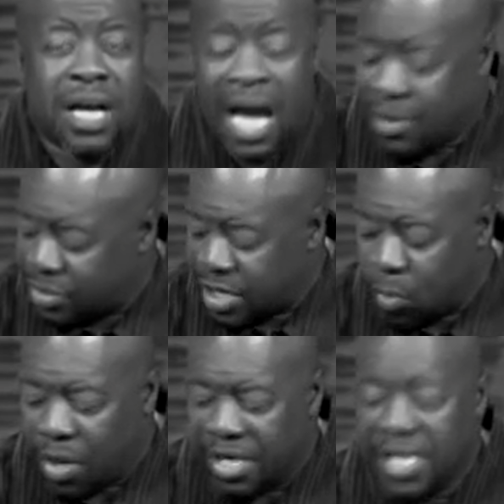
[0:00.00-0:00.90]
I don't care
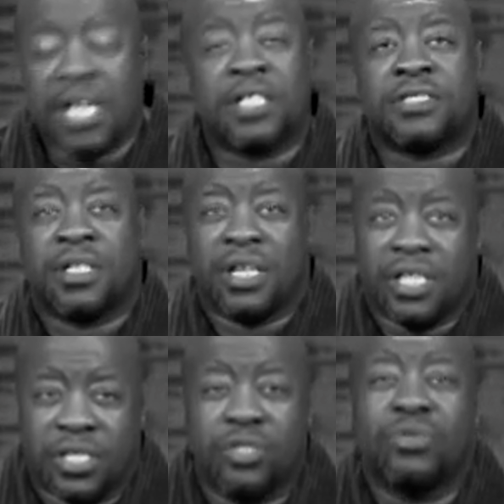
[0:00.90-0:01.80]
what it is,
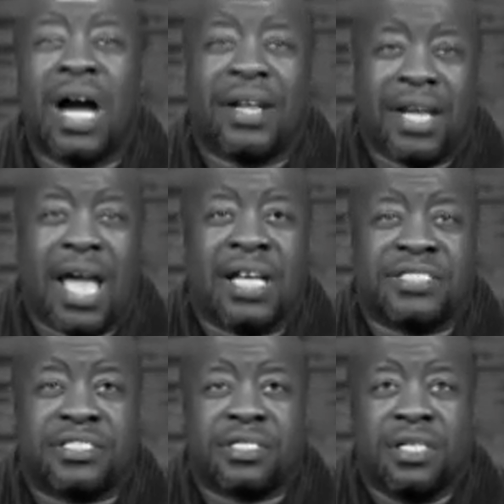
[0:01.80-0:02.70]
you got an
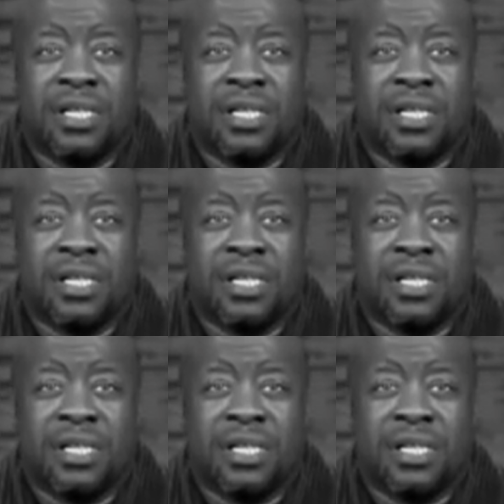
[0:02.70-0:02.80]
answer.